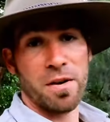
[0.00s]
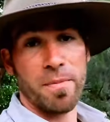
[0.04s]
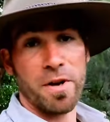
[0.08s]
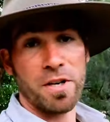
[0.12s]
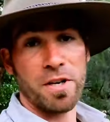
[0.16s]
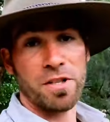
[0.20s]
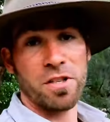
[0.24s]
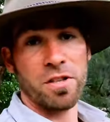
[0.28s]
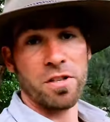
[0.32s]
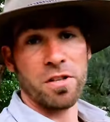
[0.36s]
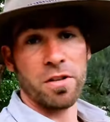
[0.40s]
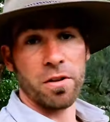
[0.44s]

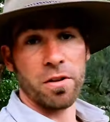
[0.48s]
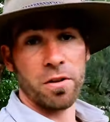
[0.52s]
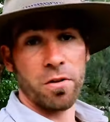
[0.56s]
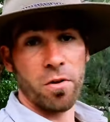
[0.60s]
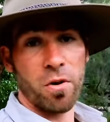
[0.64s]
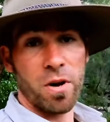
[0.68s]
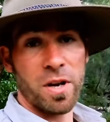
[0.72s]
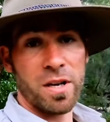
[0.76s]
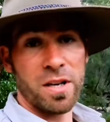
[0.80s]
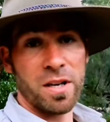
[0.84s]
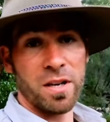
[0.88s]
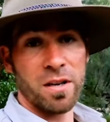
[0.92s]
mentioned to the
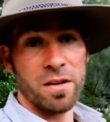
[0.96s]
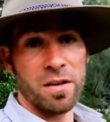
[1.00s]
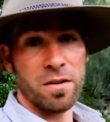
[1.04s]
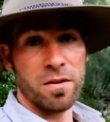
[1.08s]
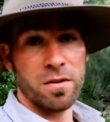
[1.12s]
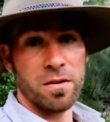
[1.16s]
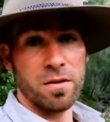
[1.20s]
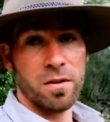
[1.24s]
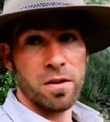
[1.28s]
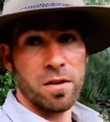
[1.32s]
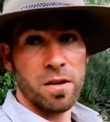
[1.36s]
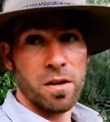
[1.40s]
creek,
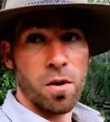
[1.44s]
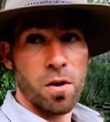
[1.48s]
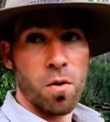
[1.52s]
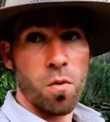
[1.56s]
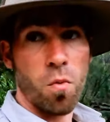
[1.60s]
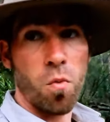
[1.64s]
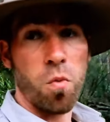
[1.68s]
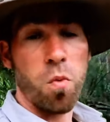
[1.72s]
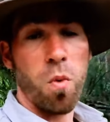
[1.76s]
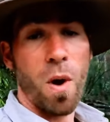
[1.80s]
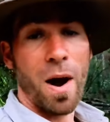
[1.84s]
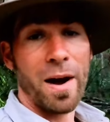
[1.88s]

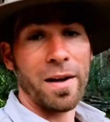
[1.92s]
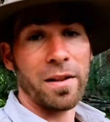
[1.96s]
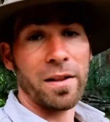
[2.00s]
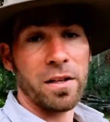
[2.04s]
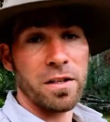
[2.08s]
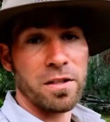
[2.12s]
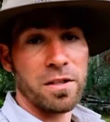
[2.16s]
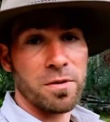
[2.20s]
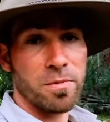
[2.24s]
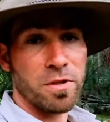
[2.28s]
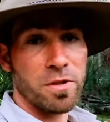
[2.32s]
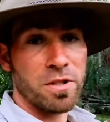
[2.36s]
way
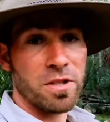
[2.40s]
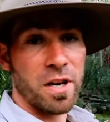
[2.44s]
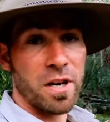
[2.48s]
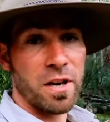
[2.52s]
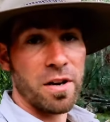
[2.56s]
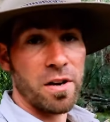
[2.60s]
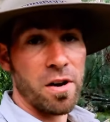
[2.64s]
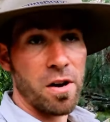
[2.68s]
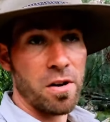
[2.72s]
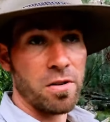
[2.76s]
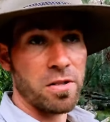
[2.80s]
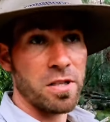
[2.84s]
less
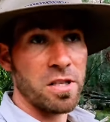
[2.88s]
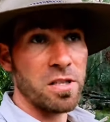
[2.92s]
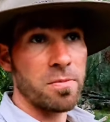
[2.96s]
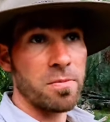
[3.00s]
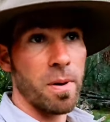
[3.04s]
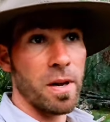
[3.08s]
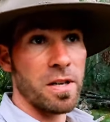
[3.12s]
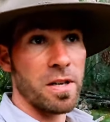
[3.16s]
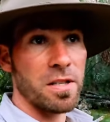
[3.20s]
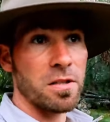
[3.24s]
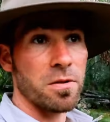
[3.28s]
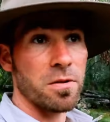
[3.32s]
mosquitoes. This
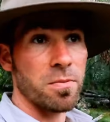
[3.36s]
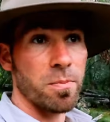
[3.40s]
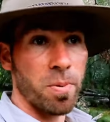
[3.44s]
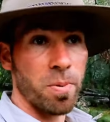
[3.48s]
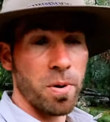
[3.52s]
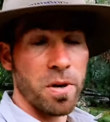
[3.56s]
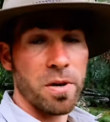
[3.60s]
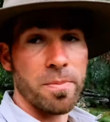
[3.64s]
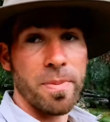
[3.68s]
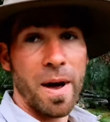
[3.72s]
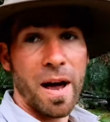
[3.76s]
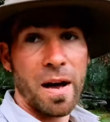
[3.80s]
place is
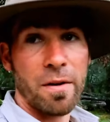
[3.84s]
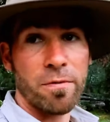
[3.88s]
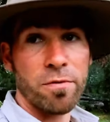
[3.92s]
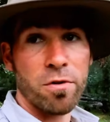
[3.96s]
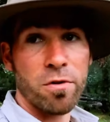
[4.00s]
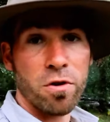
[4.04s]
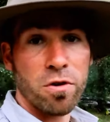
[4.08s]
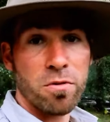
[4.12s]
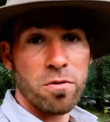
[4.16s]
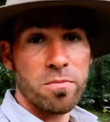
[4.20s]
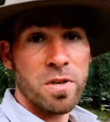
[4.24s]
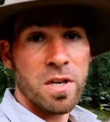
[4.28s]
pretty bad
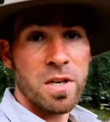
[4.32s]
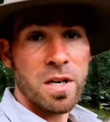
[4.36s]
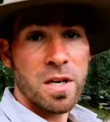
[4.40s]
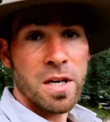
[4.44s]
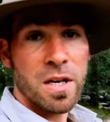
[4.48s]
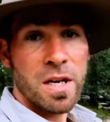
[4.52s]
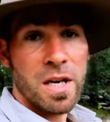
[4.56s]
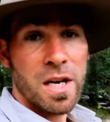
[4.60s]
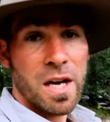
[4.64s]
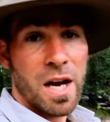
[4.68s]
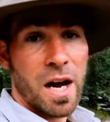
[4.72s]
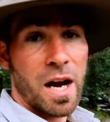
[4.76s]
for them,
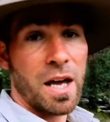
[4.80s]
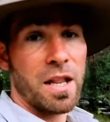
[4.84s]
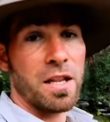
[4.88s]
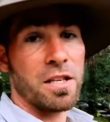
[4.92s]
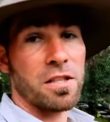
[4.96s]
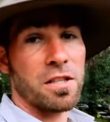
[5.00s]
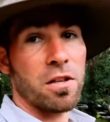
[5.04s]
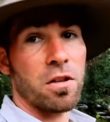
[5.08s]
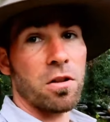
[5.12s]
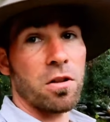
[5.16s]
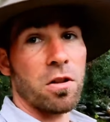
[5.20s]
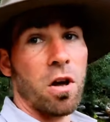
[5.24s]
and
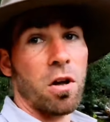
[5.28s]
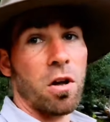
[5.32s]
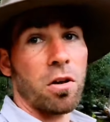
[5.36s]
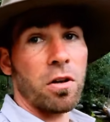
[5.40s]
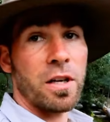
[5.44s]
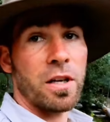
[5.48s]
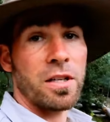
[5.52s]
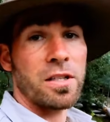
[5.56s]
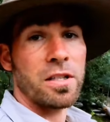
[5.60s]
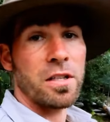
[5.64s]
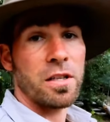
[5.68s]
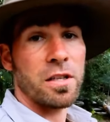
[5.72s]
there's a lot
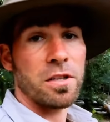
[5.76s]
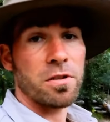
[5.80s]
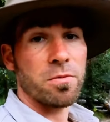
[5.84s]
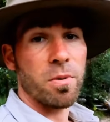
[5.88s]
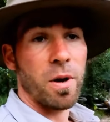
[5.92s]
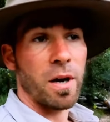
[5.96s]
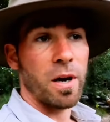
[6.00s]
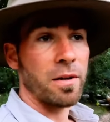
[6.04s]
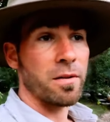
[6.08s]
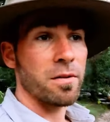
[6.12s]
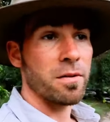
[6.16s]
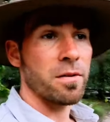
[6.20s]
less of this
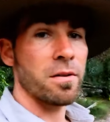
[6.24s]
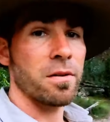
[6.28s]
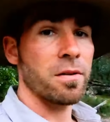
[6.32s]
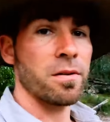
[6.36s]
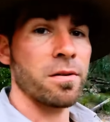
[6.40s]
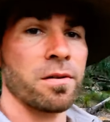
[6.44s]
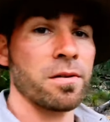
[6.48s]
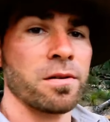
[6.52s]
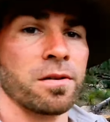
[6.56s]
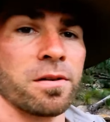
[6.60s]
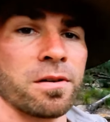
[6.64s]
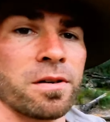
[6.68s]
one.
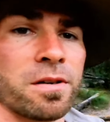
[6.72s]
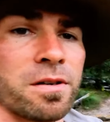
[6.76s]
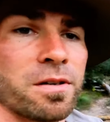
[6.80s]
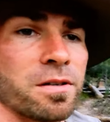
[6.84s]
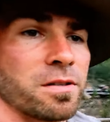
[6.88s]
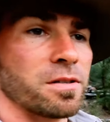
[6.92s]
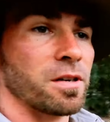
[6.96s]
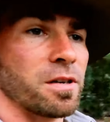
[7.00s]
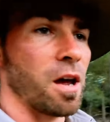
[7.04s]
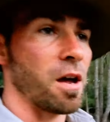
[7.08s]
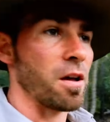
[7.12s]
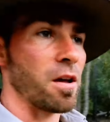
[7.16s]

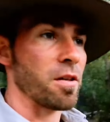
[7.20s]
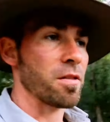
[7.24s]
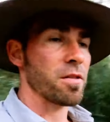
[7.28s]
So